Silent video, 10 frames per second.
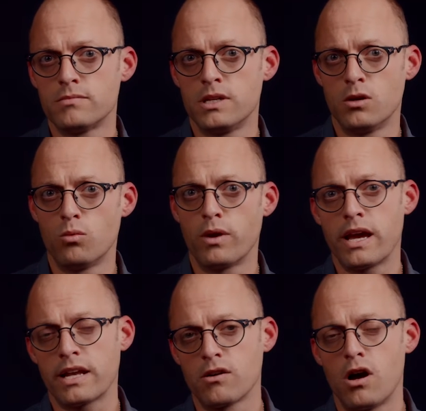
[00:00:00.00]
We
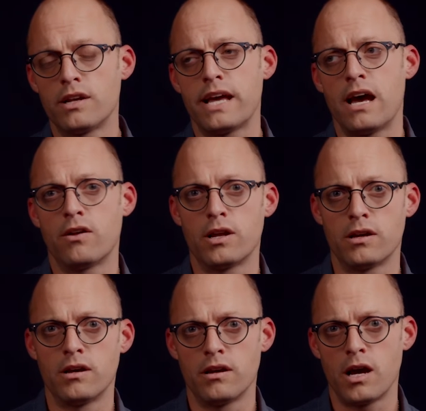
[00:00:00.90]
had gone down
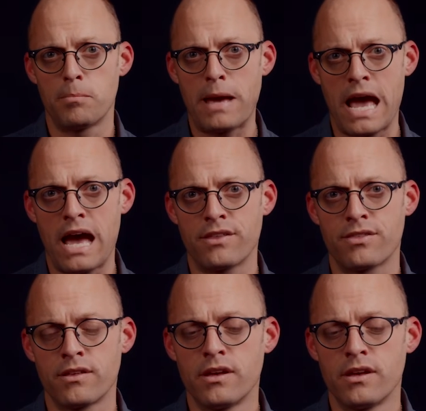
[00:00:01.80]
a path.